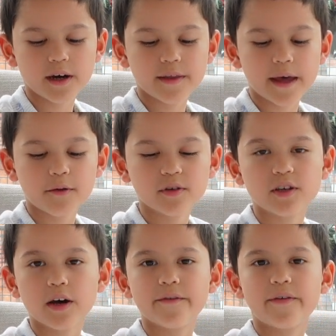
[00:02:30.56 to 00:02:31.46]
there was
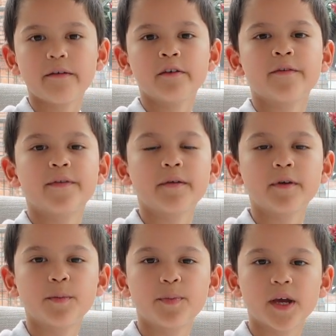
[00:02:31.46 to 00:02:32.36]
a very,
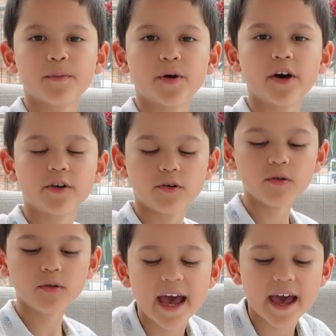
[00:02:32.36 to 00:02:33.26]
very big
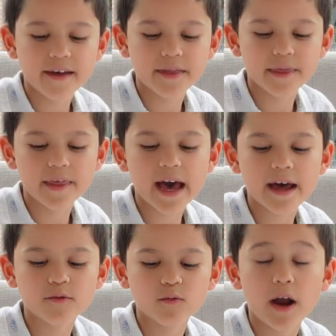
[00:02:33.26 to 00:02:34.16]
puddle, and
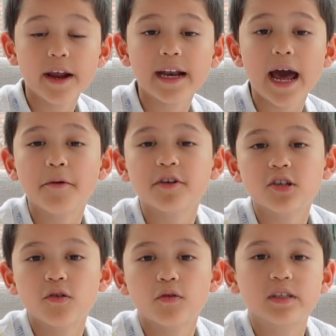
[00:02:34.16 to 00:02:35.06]
that right now is
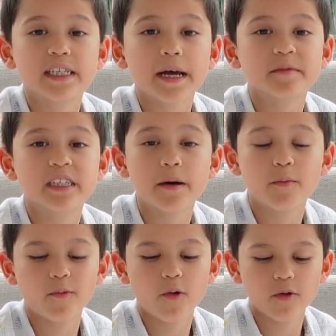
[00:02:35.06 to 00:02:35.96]
called
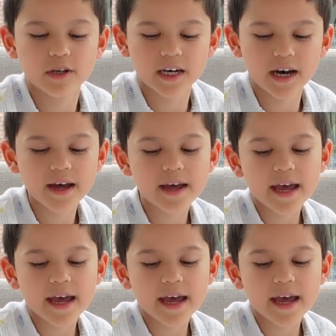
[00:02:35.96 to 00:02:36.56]
zamzam water,